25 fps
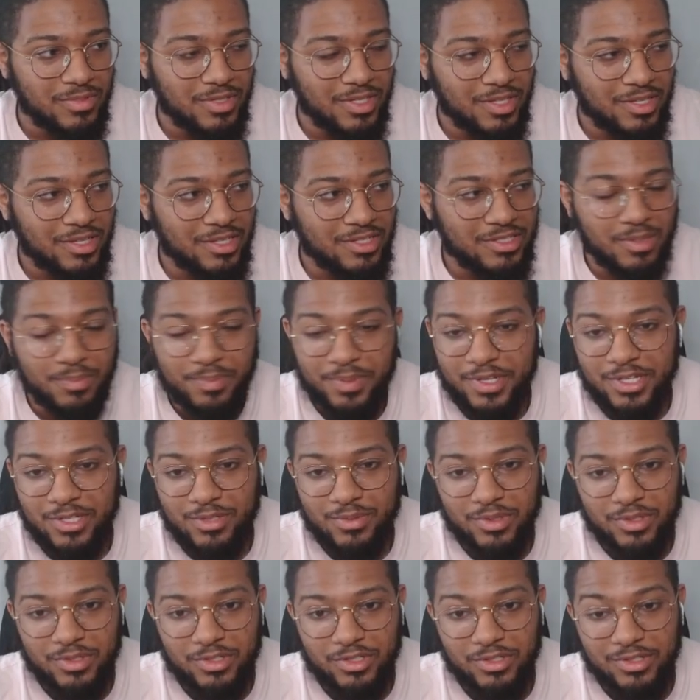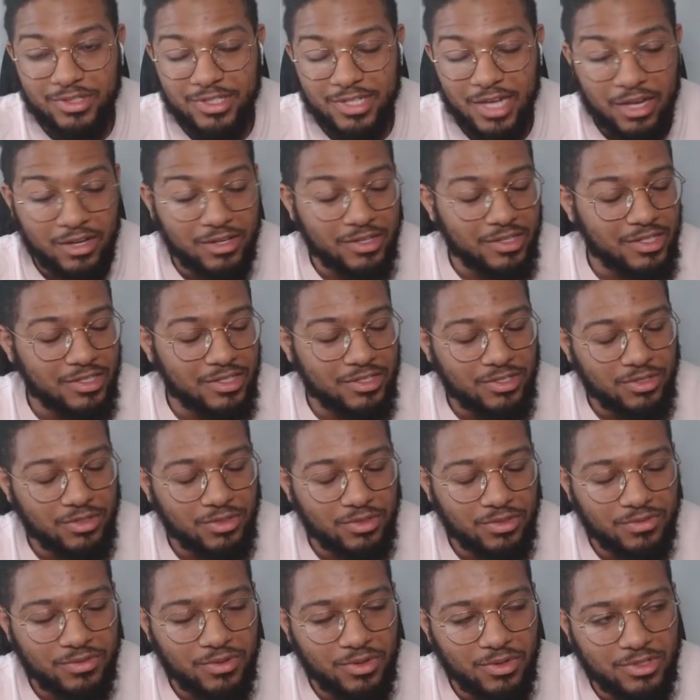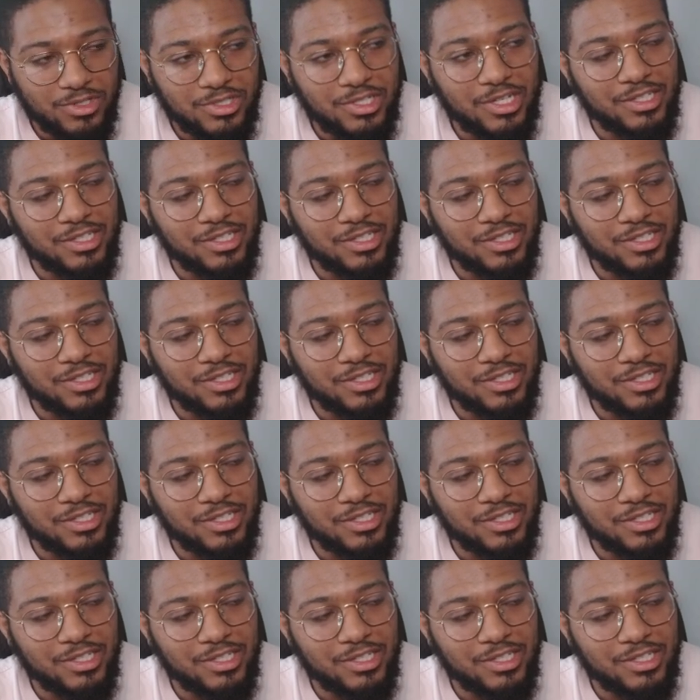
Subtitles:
because the police were telling it to, of course,